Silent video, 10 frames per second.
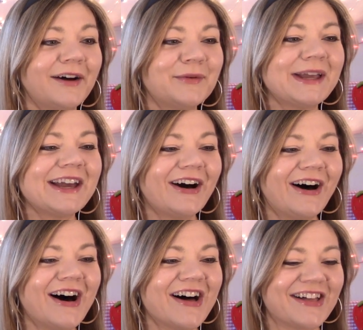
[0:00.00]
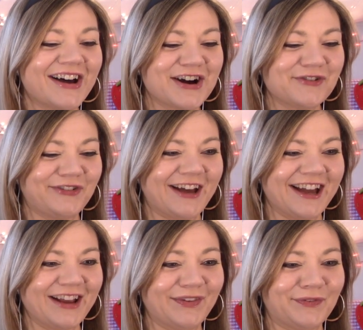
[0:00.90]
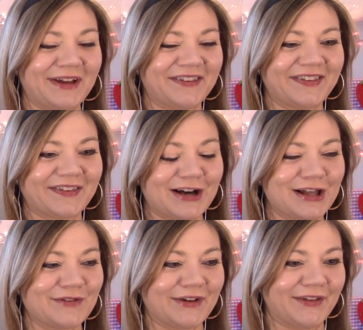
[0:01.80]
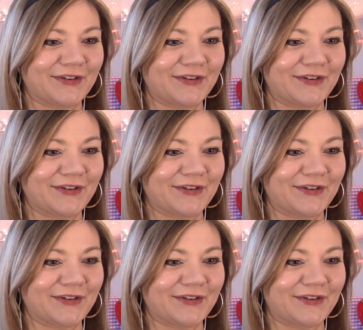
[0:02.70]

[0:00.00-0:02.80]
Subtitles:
We all are Vice. Vice is all of us